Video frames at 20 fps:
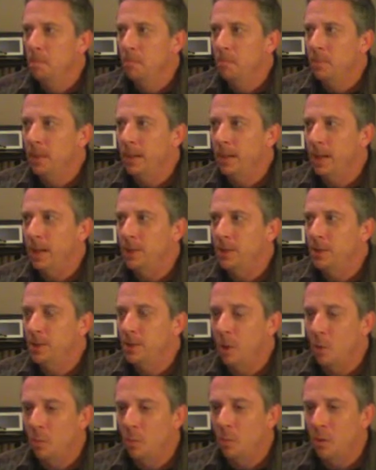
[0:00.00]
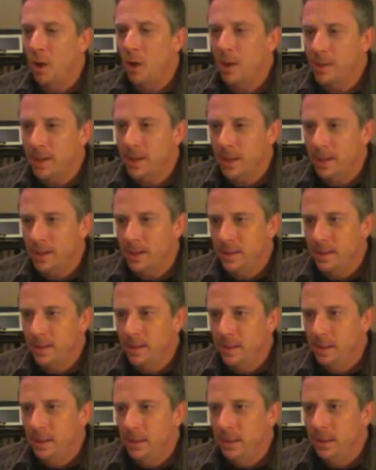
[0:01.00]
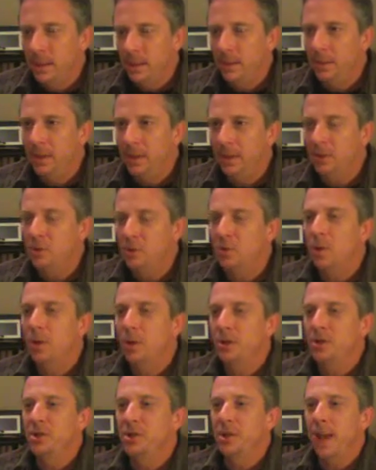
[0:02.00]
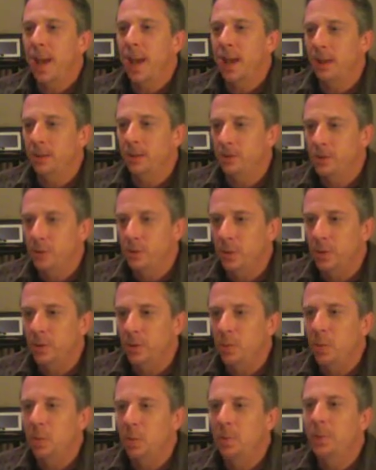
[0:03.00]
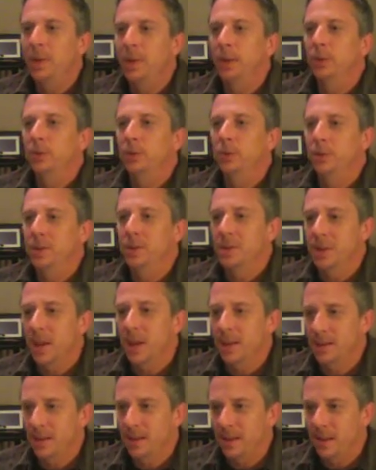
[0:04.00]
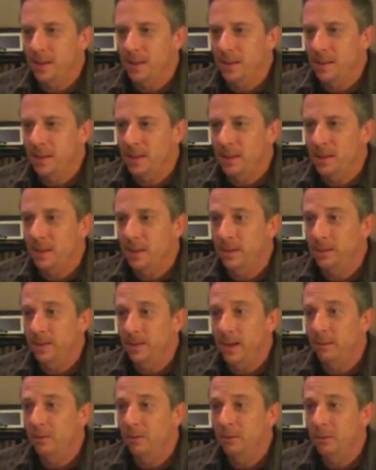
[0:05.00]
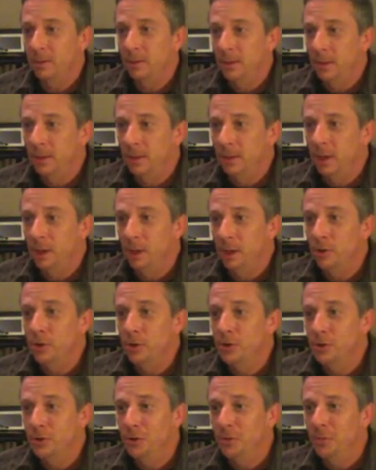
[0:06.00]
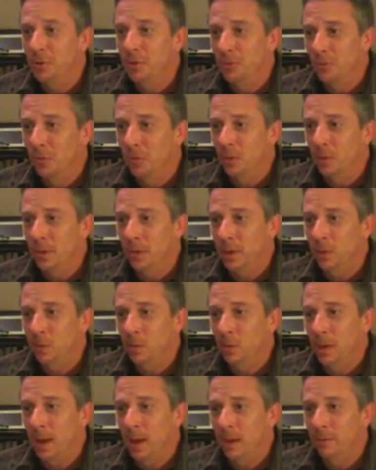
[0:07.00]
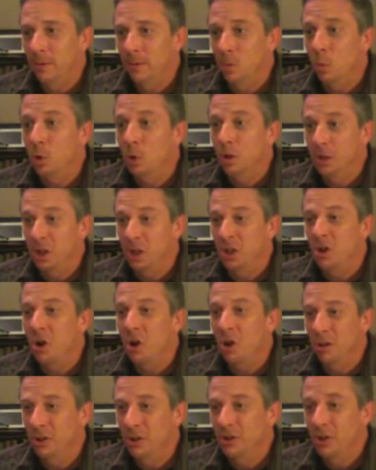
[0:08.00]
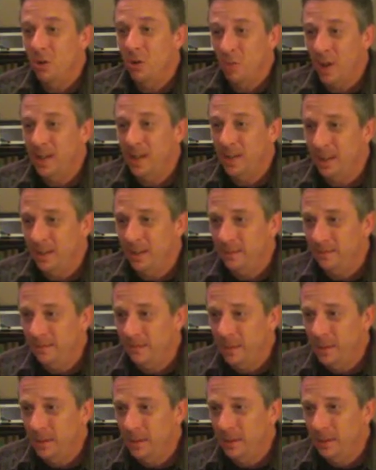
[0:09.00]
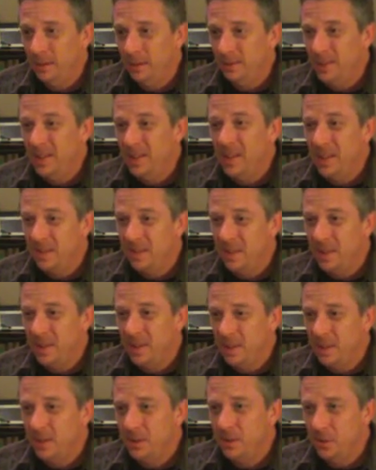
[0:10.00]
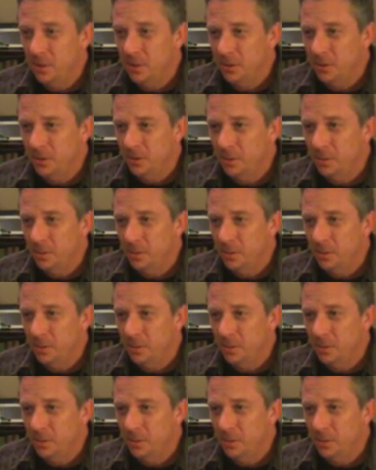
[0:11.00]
in a slow process, he begins to understand, so that when we begin to discuss things that he's never understood before, he will have a working knowledge already. Does this make sense to you?